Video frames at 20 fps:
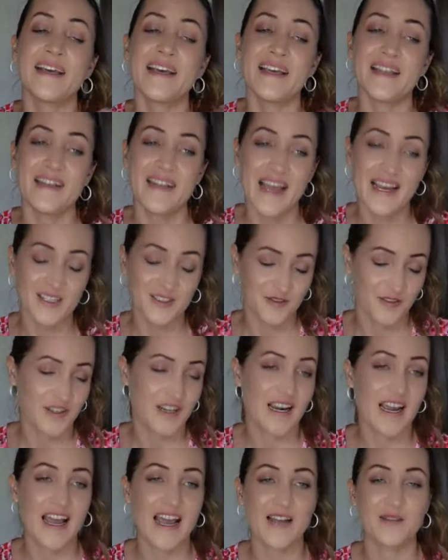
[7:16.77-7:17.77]
Next
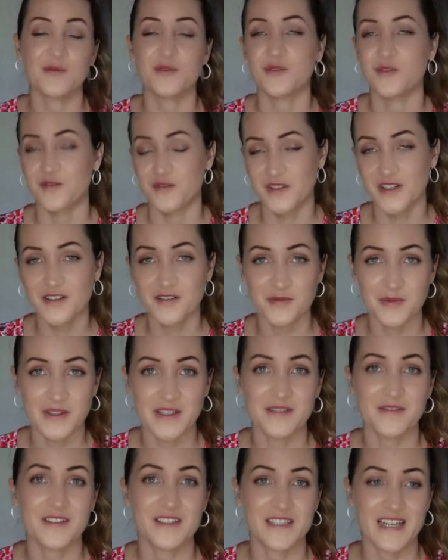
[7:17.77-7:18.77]
fear I had was the fear of
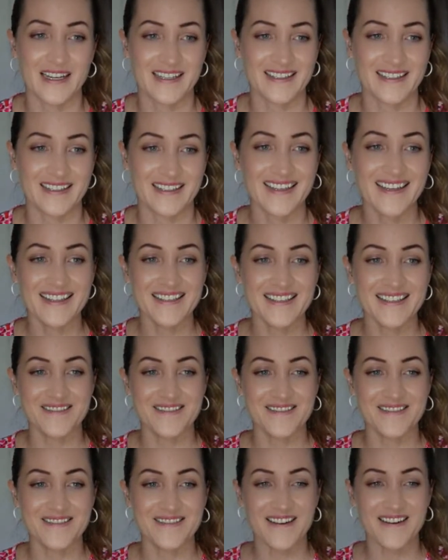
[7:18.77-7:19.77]
being rejected,
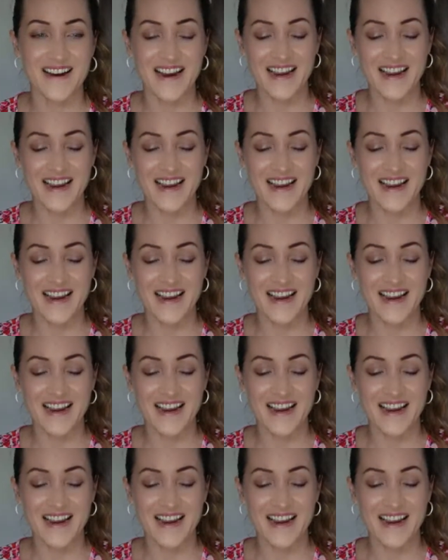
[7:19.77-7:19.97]
right? And